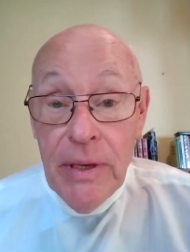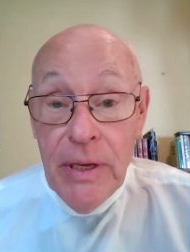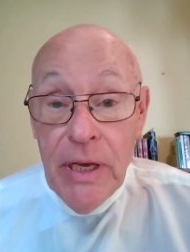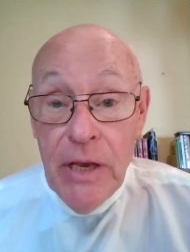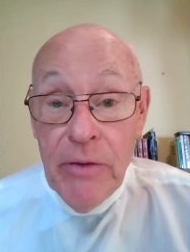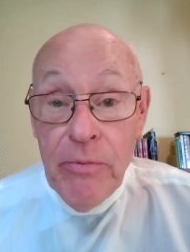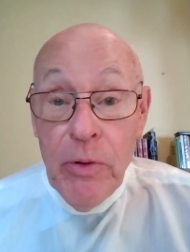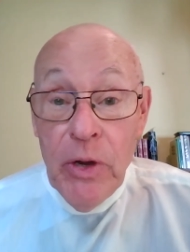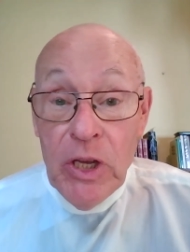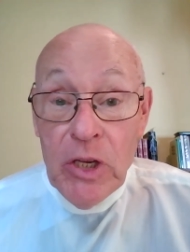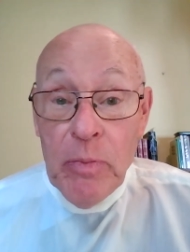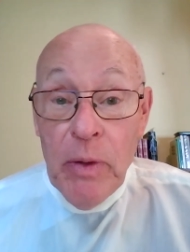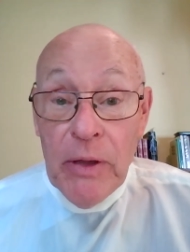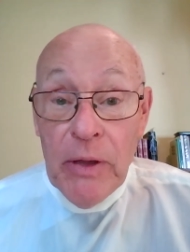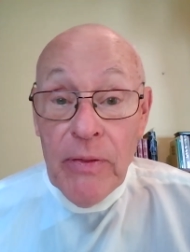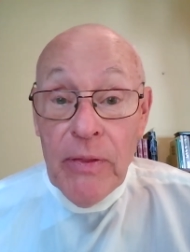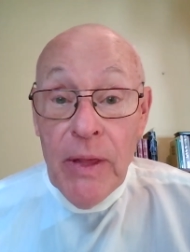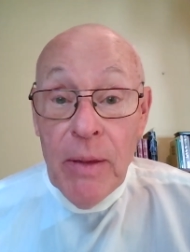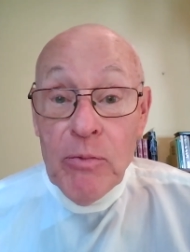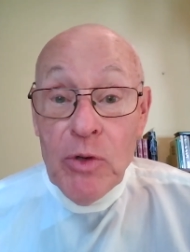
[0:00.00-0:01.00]
If we
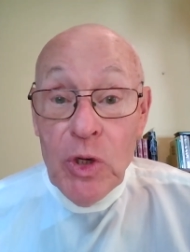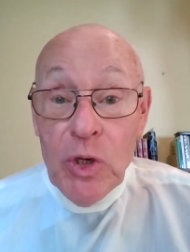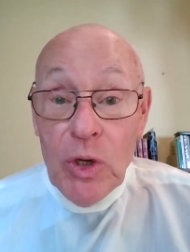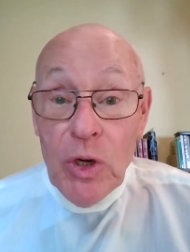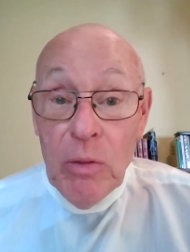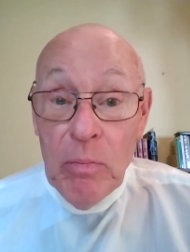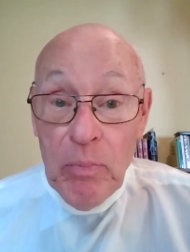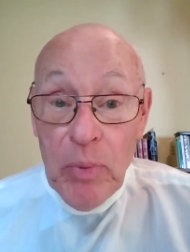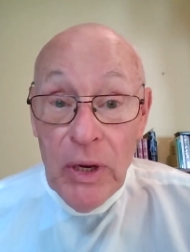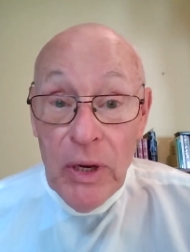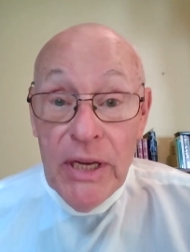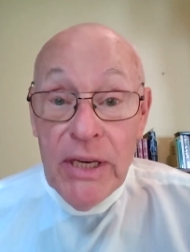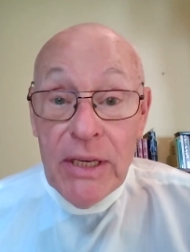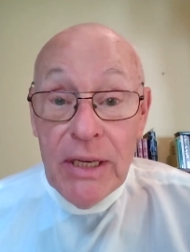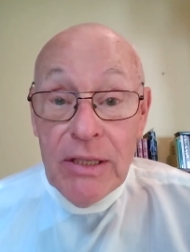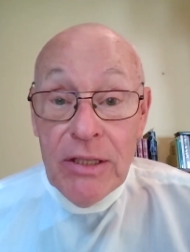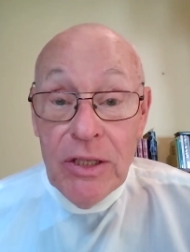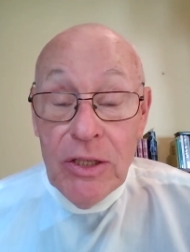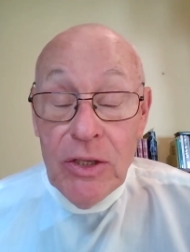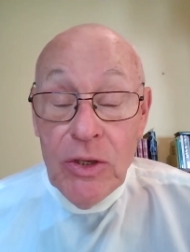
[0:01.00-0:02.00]
expect them to complete
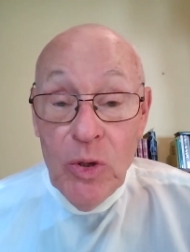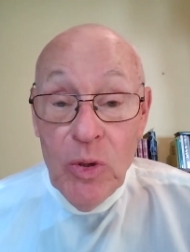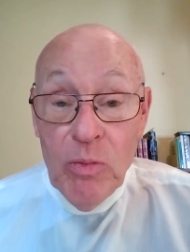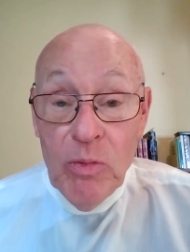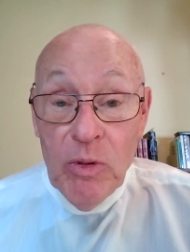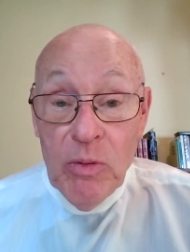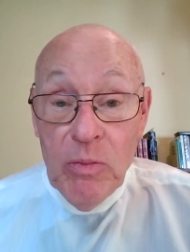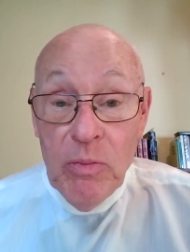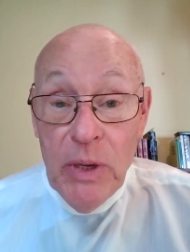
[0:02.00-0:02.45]
us as human